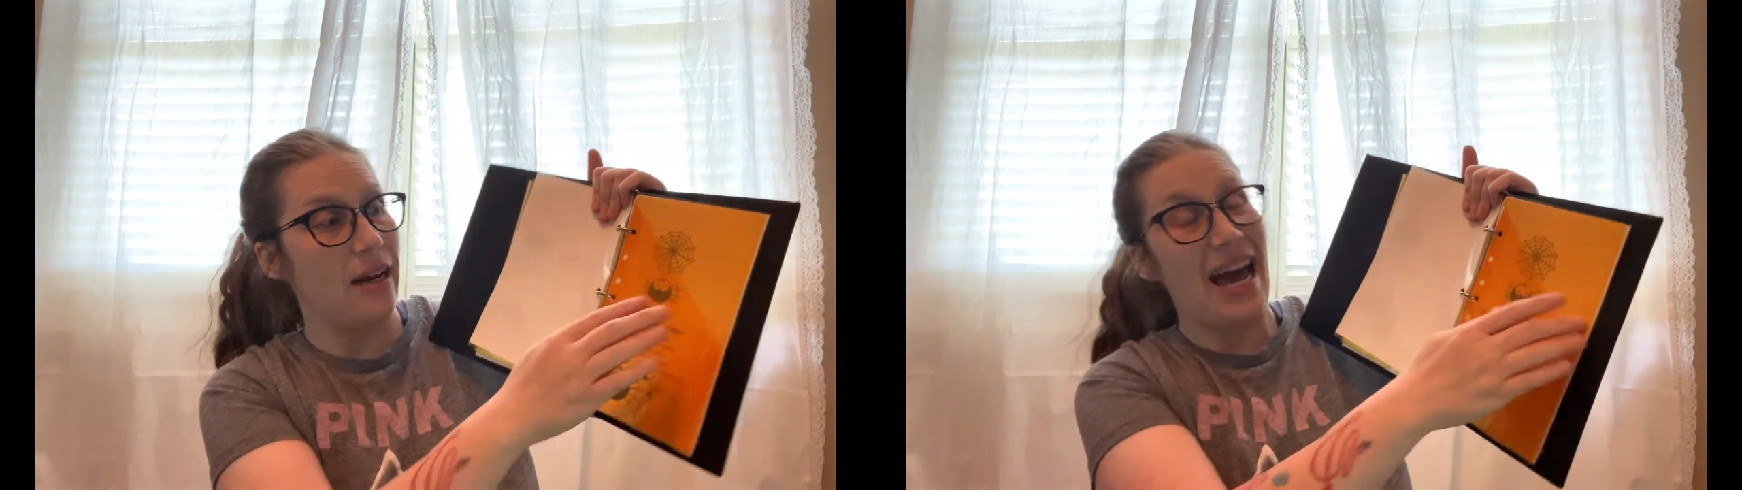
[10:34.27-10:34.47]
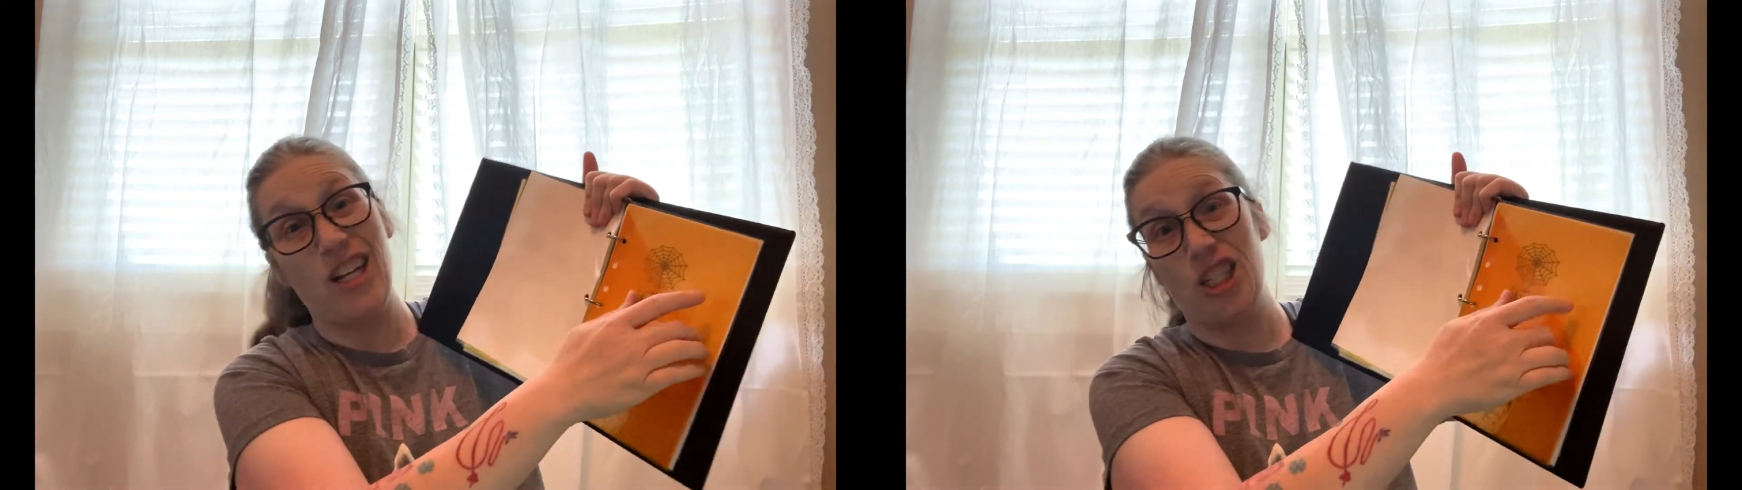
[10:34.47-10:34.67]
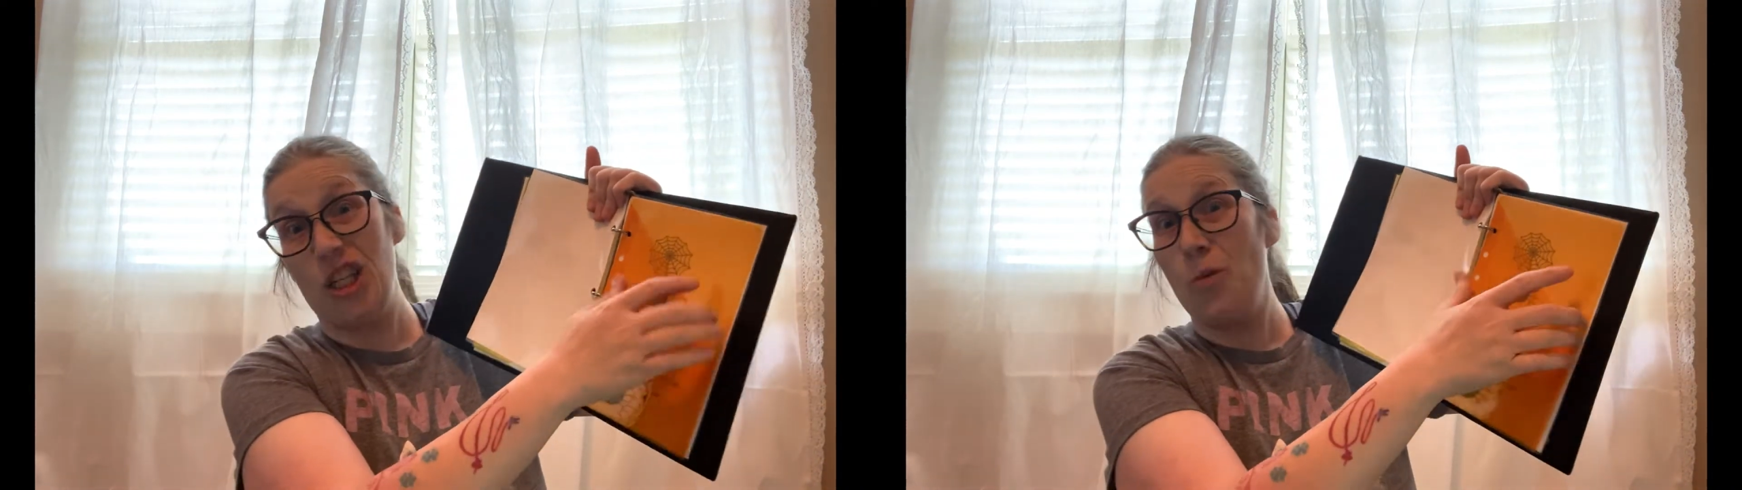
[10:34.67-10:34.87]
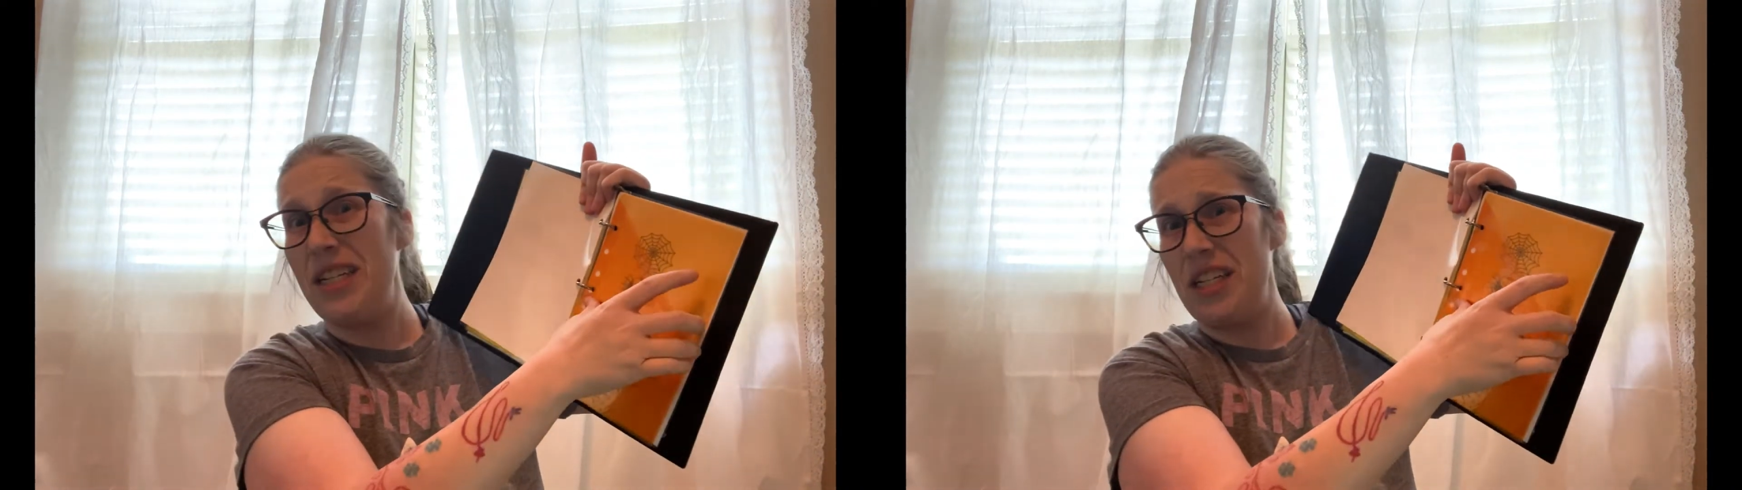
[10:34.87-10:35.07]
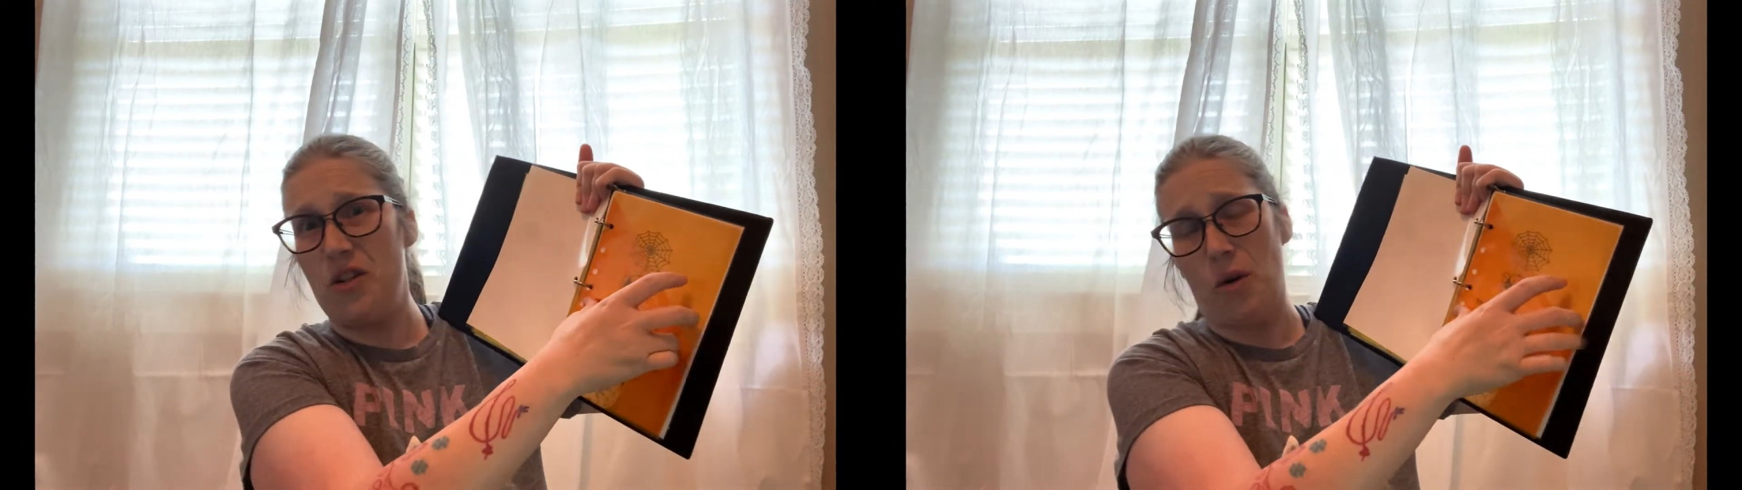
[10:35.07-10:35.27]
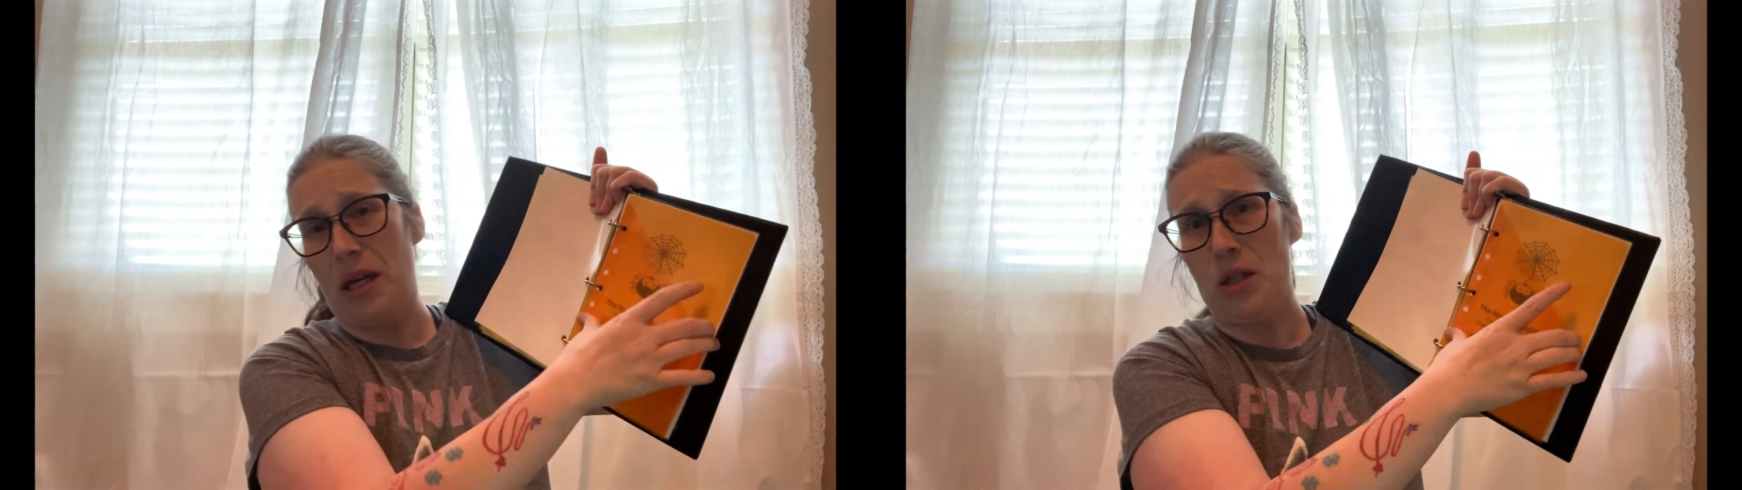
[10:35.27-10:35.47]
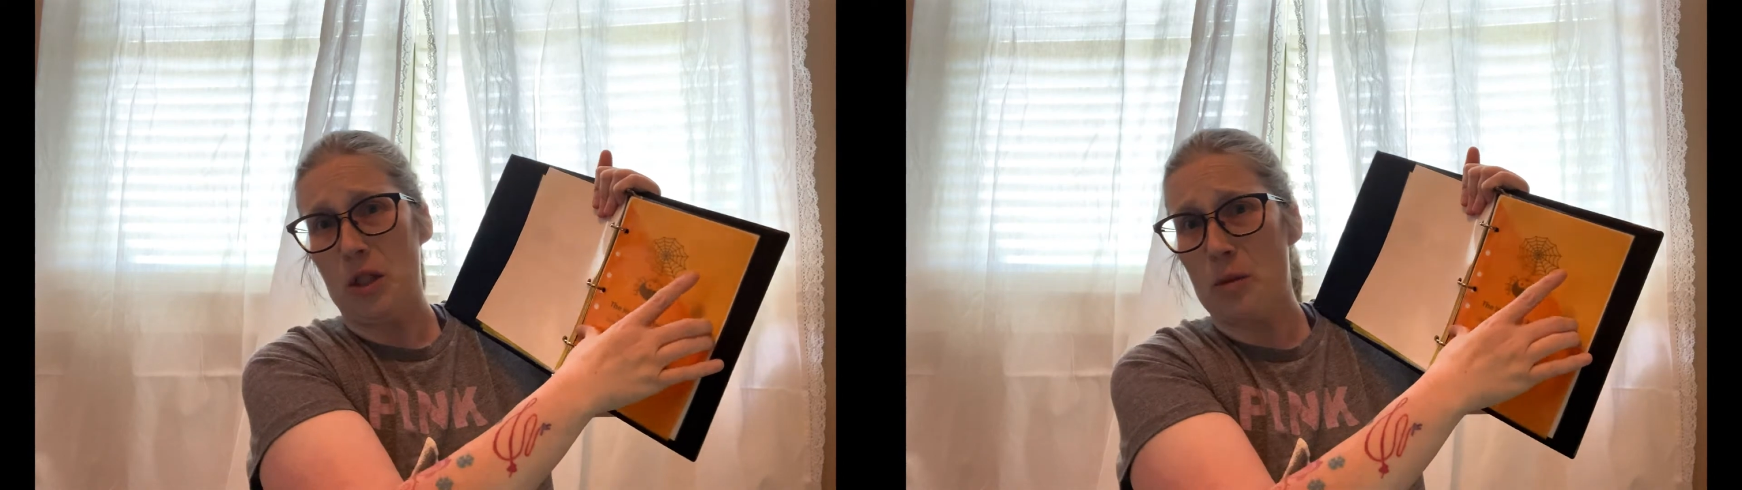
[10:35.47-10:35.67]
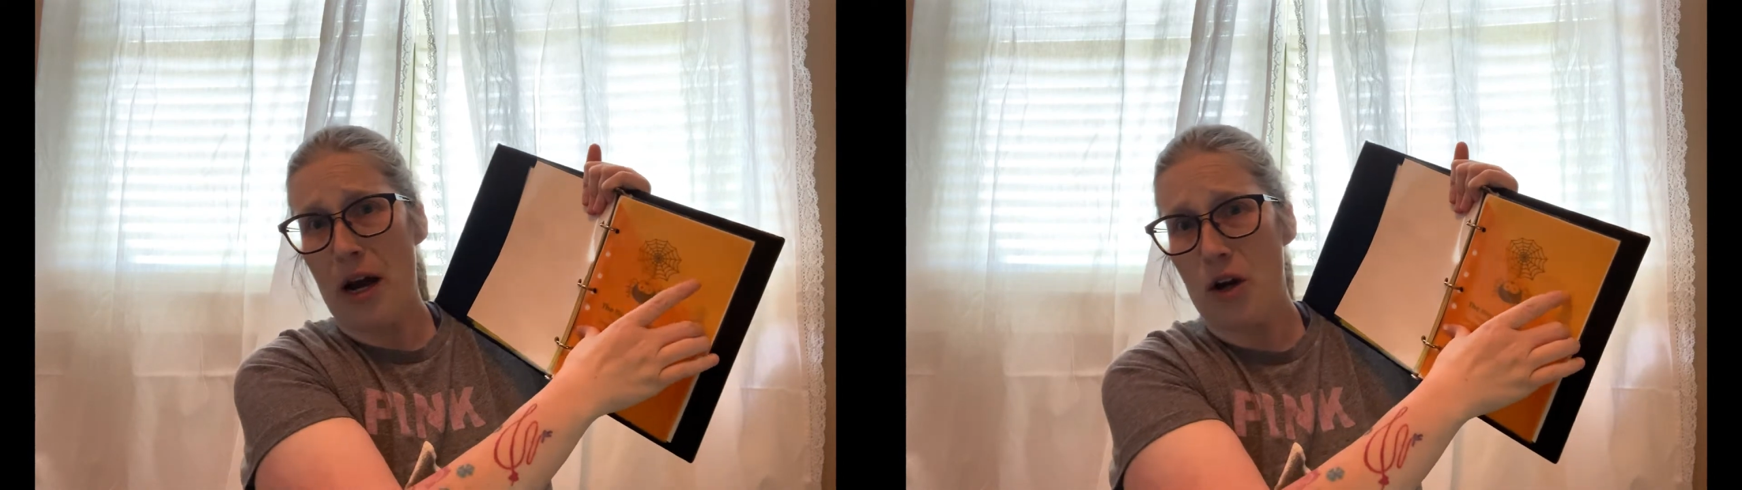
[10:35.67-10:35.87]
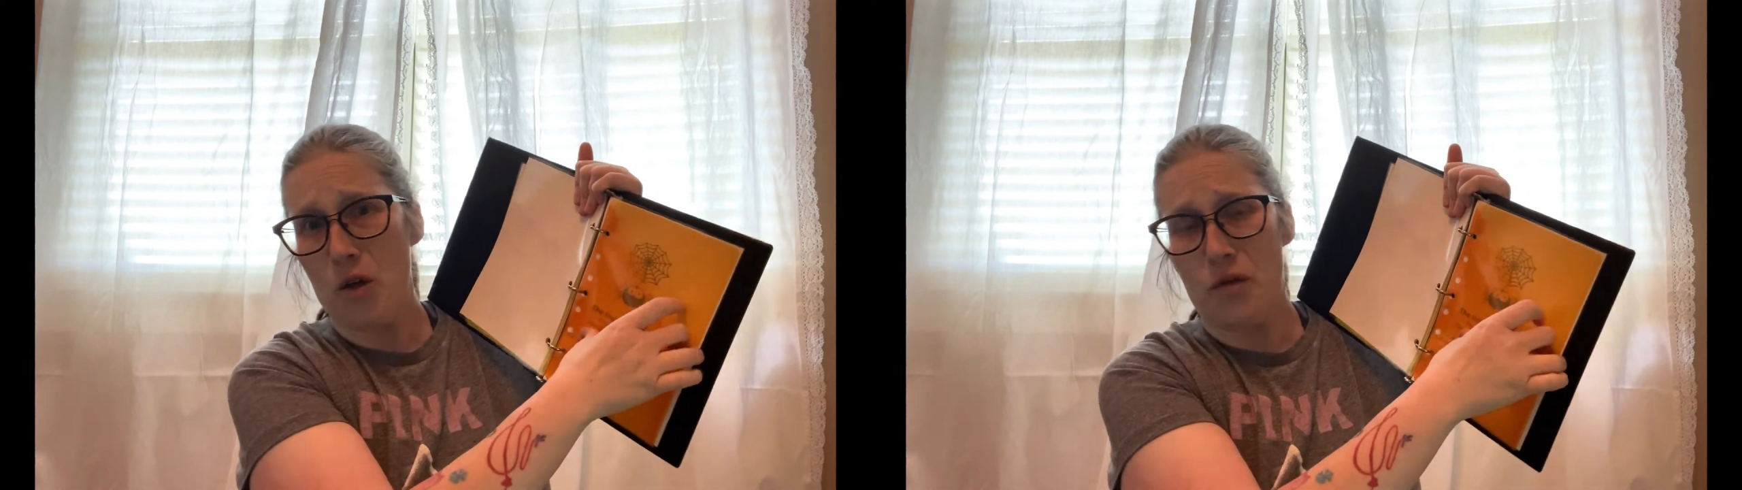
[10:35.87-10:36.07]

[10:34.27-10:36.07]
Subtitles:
actually, we did create little spiders